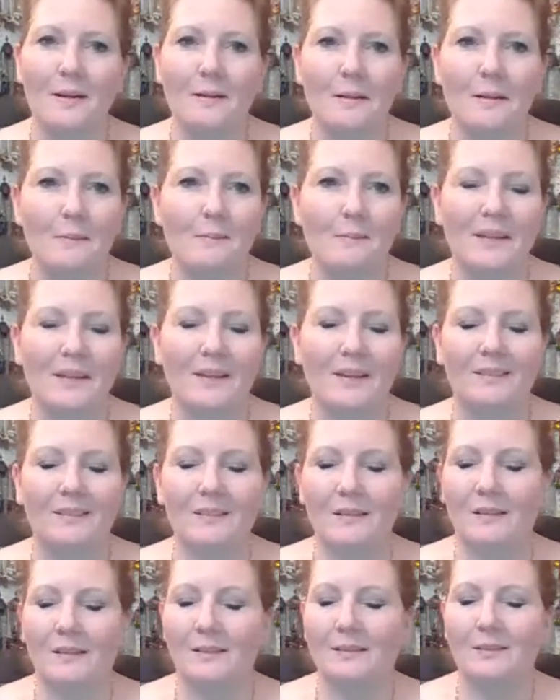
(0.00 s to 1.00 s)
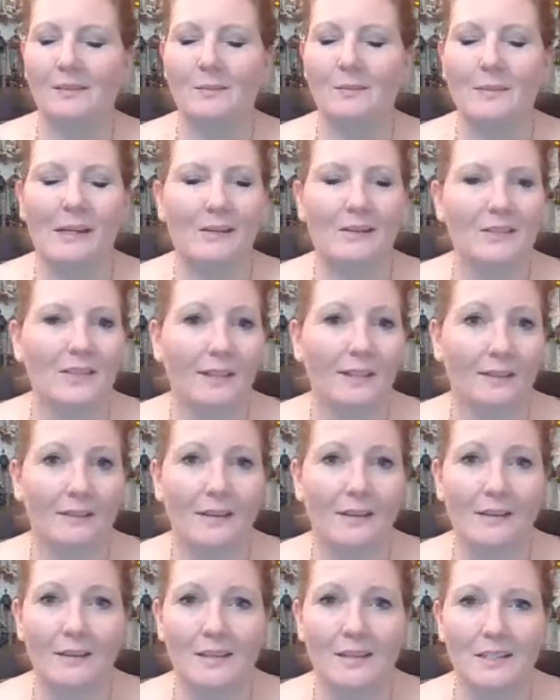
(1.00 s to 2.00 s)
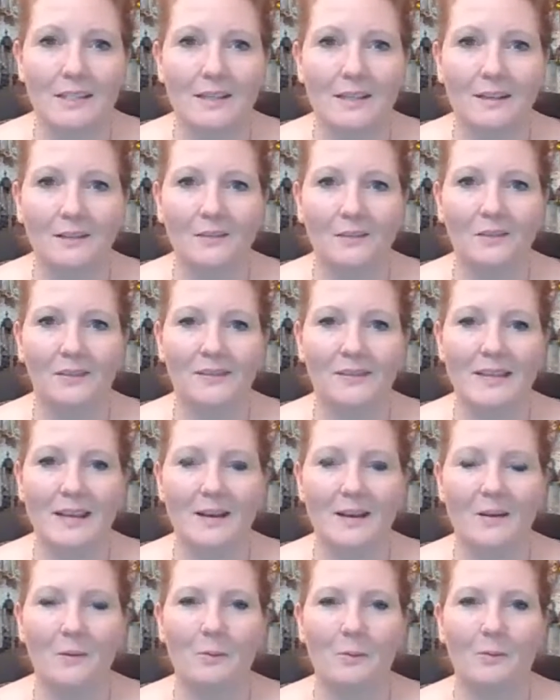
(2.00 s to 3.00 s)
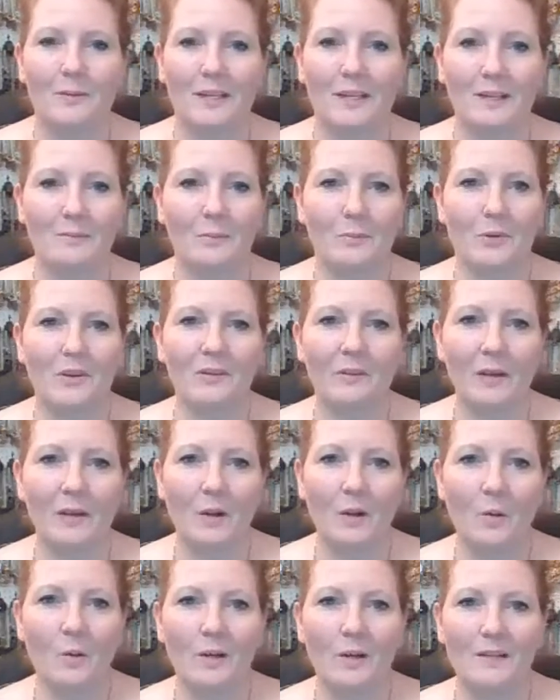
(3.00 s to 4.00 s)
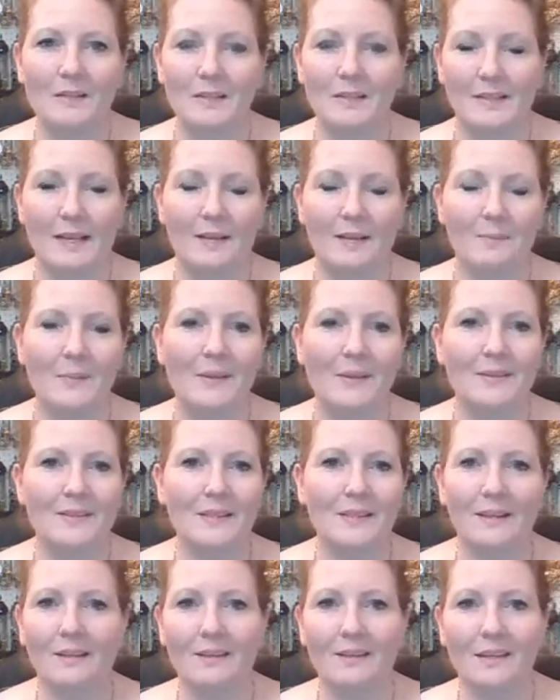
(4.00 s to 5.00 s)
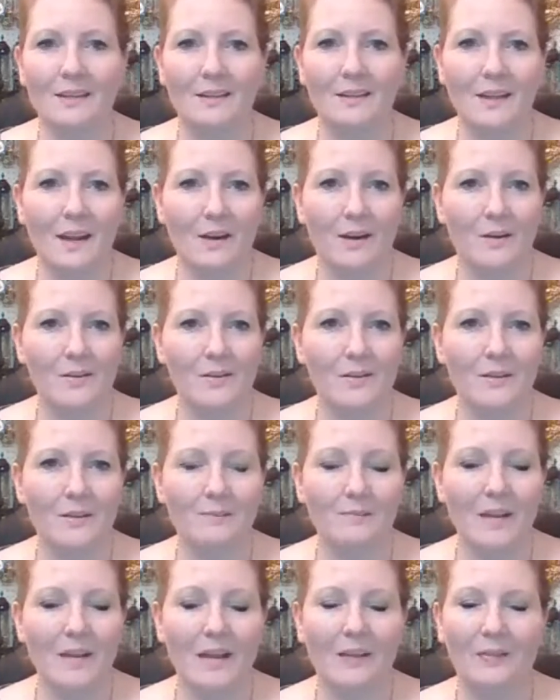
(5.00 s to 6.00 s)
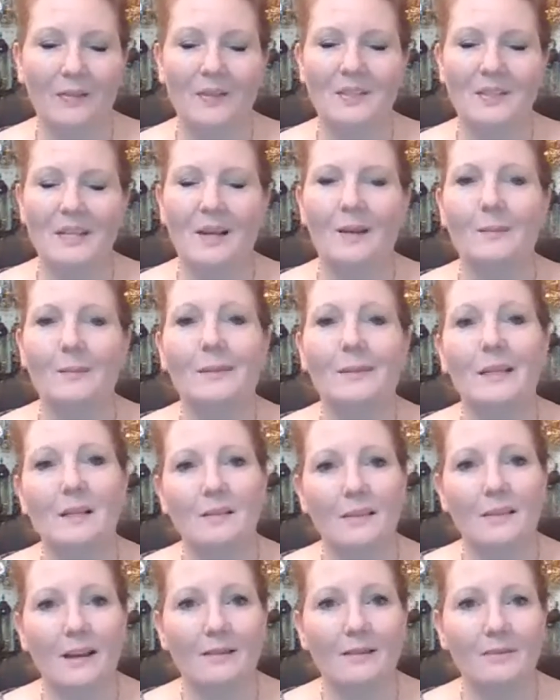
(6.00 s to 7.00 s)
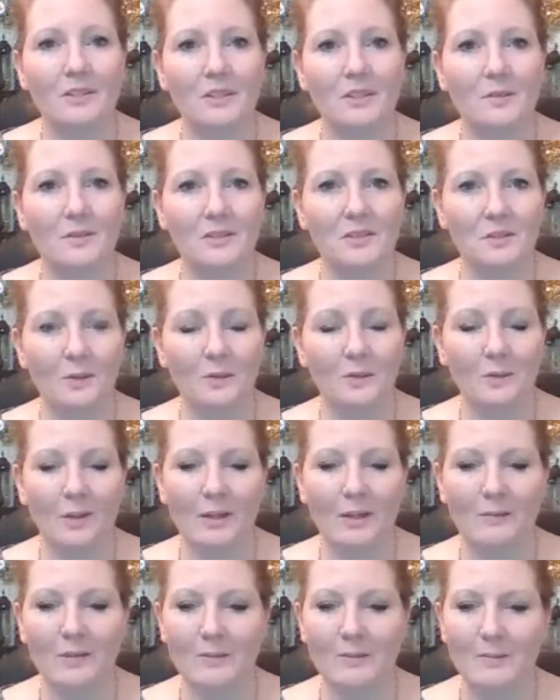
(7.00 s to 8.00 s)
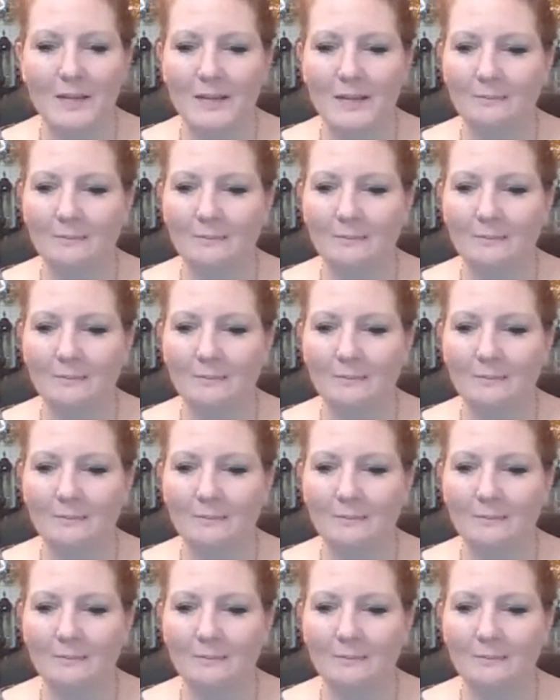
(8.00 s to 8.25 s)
but it's awesome how technology is now. We can pre-record segments and then air them at the time that our live shows normally would be.